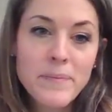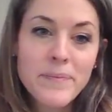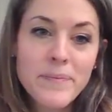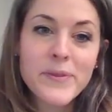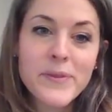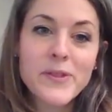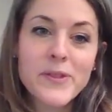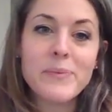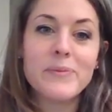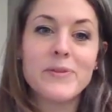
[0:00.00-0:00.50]

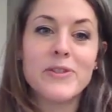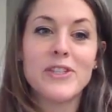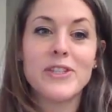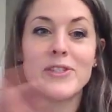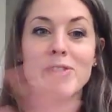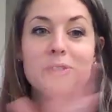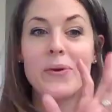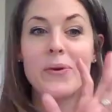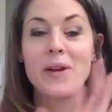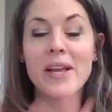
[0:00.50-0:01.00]
so I'm
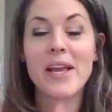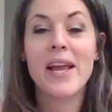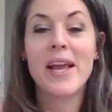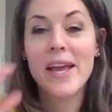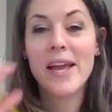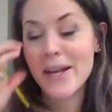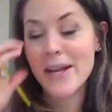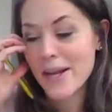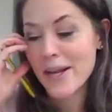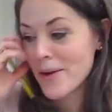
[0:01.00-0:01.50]
just going
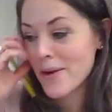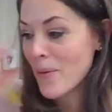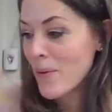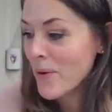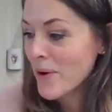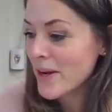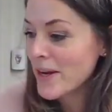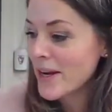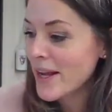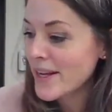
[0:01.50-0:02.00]
ahead and
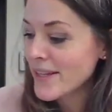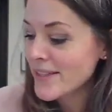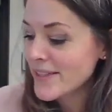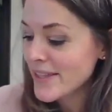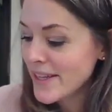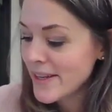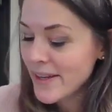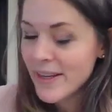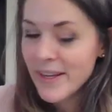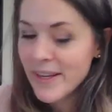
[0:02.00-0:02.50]

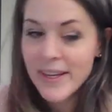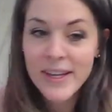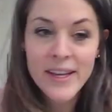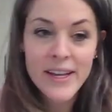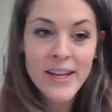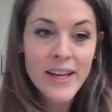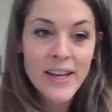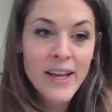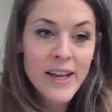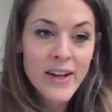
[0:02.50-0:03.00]
organizing.
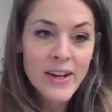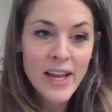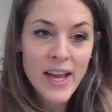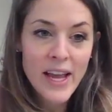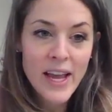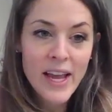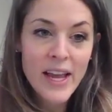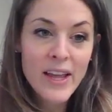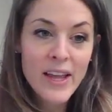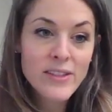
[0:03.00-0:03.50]

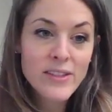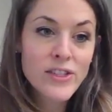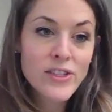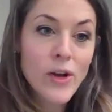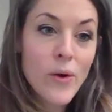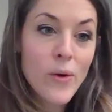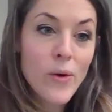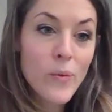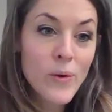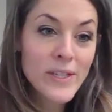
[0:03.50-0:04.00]
Okay,
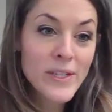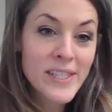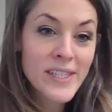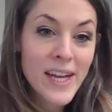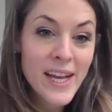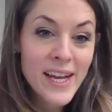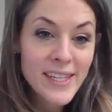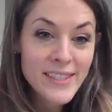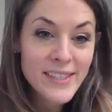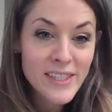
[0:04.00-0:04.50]
so what's
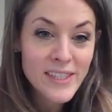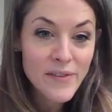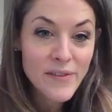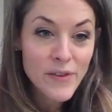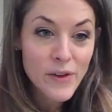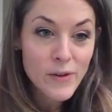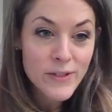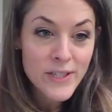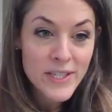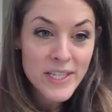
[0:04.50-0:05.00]
nice is if
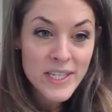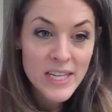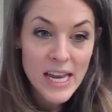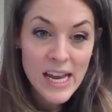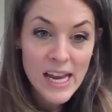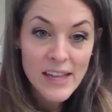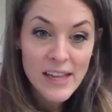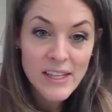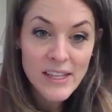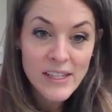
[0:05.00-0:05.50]
you
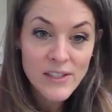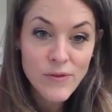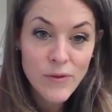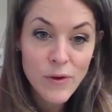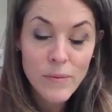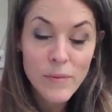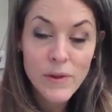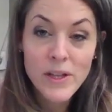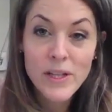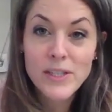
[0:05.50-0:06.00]
scan these
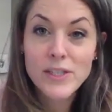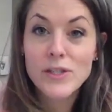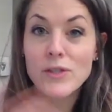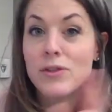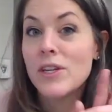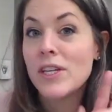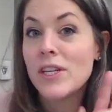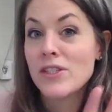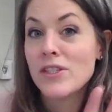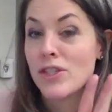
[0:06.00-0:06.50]
formulas, you
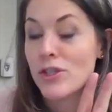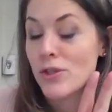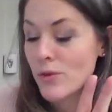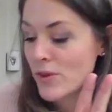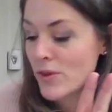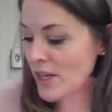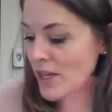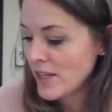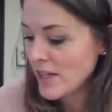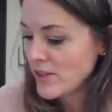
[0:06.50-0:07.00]
need two
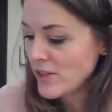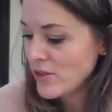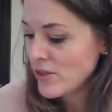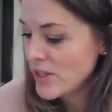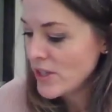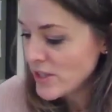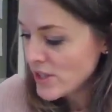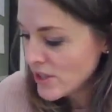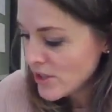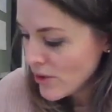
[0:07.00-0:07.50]
things. You
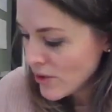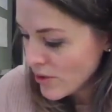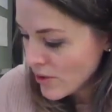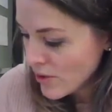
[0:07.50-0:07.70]
need to know the